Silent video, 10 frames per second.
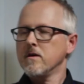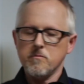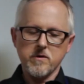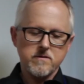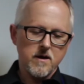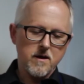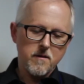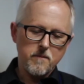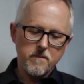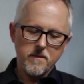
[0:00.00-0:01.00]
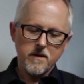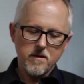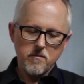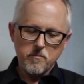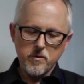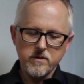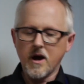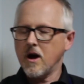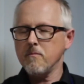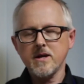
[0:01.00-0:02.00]
but no,
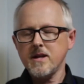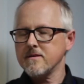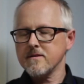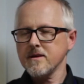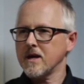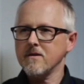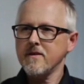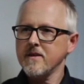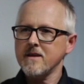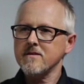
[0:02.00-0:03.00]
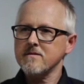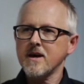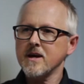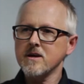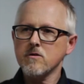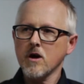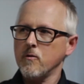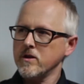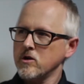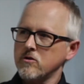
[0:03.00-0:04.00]
I mean, it's at of the day, you go
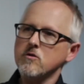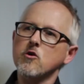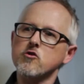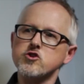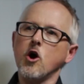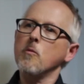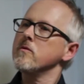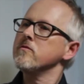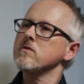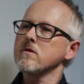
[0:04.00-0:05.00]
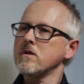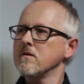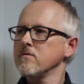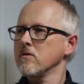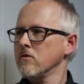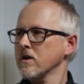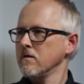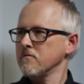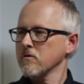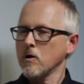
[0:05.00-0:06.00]
in, you do your job, and if you're lucky
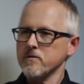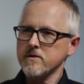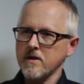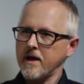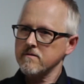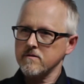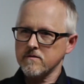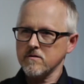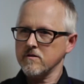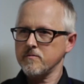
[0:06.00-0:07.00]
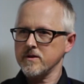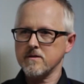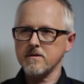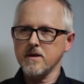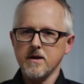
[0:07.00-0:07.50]
enough to go on set and stuff, it's